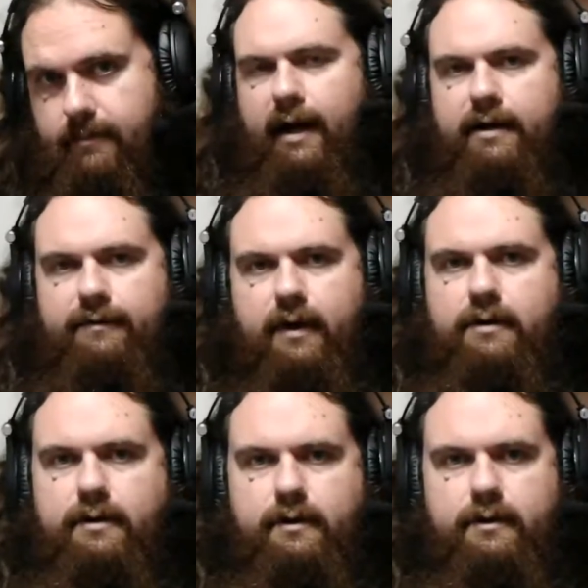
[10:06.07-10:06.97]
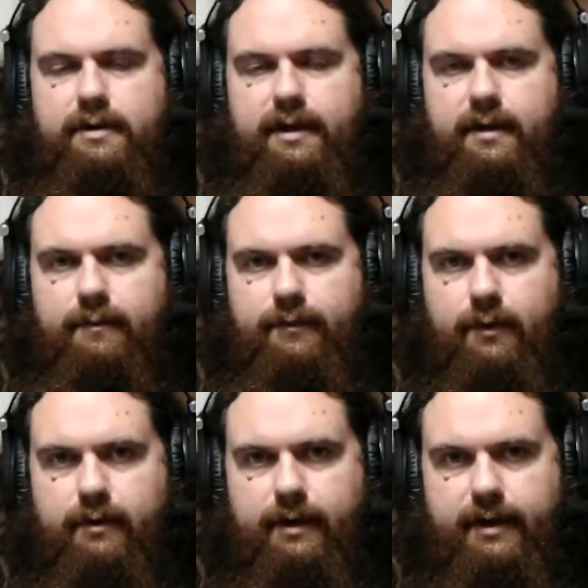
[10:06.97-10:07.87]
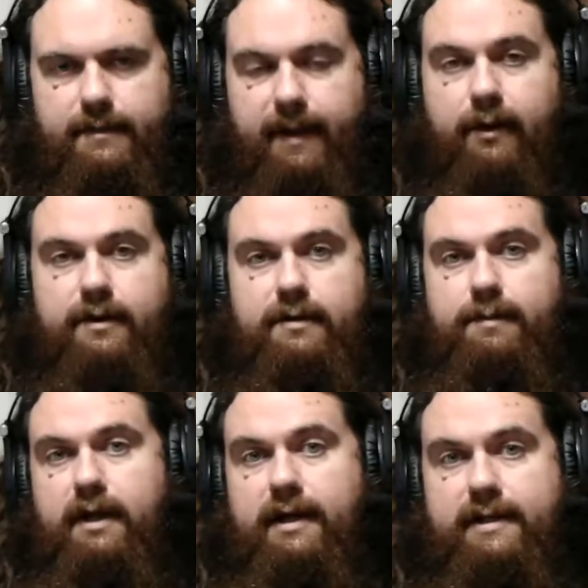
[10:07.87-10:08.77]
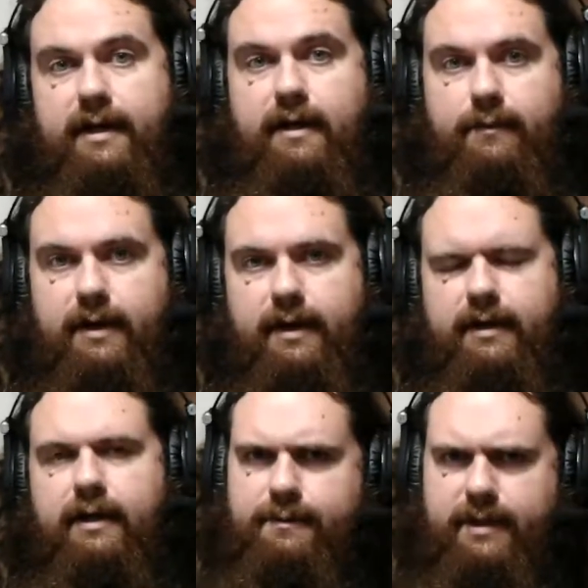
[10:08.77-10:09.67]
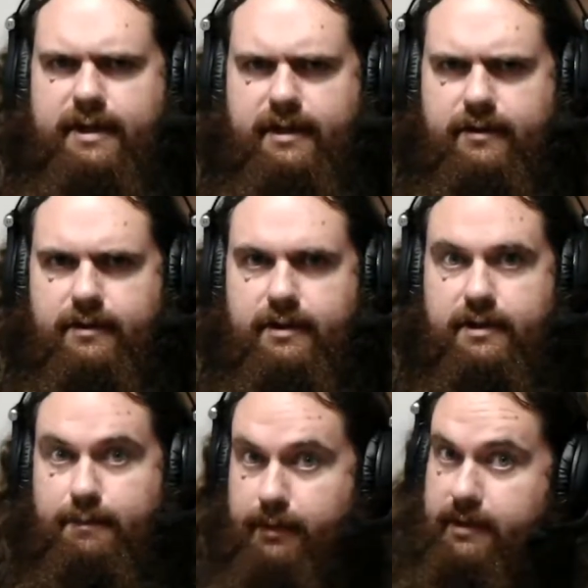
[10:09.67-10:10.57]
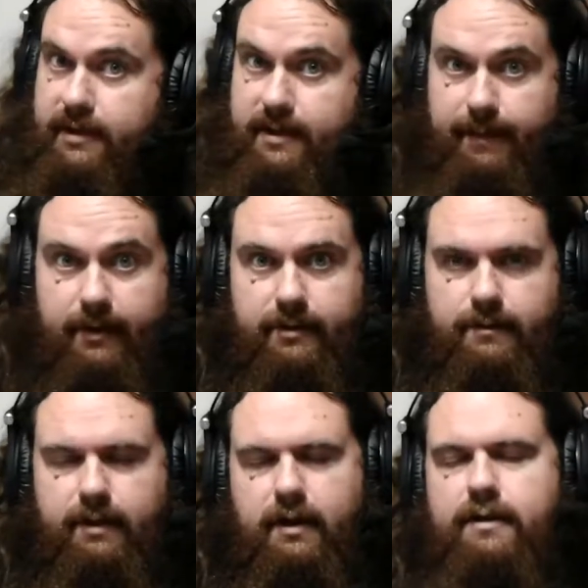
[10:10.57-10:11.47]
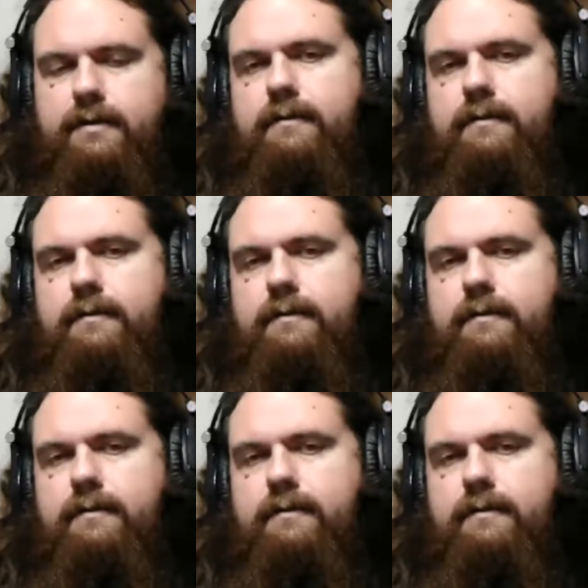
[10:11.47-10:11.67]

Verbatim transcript: and if all you're using them for is power supplies anyway, it's much easier to just purchase the power supplies.